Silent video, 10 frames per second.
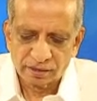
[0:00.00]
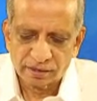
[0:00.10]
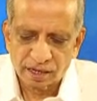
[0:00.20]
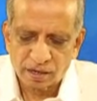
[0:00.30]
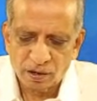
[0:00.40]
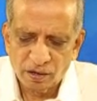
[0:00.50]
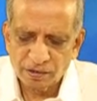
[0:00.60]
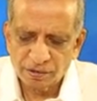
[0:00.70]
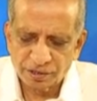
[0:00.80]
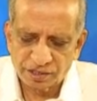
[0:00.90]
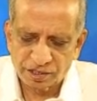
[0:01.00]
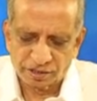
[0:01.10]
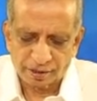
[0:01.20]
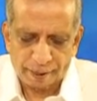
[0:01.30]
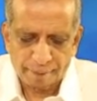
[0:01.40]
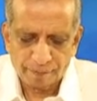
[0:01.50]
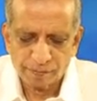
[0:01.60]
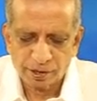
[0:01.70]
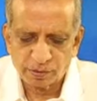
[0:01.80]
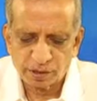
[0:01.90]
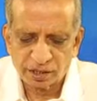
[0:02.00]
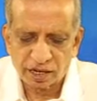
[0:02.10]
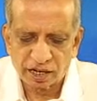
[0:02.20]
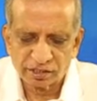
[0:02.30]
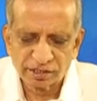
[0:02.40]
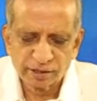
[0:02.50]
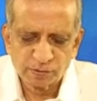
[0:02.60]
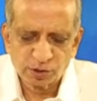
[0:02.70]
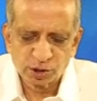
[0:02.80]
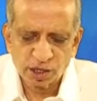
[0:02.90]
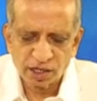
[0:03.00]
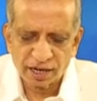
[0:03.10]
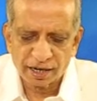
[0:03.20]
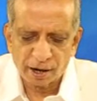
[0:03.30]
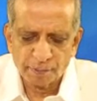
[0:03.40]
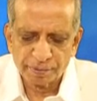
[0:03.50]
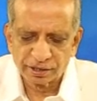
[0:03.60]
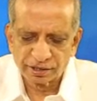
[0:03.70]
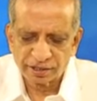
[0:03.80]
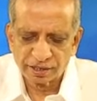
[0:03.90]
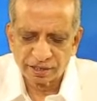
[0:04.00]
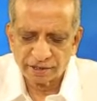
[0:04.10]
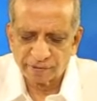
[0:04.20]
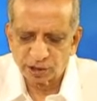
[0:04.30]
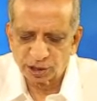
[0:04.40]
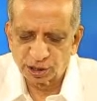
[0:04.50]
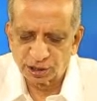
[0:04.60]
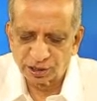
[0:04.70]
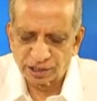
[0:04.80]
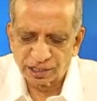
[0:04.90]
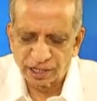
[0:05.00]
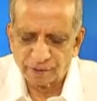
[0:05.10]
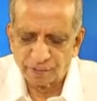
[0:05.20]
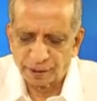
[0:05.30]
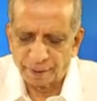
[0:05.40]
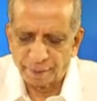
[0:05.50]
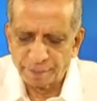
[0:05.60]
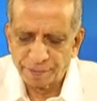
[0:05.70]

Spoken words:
The congruity between conceptual and operational definitions can be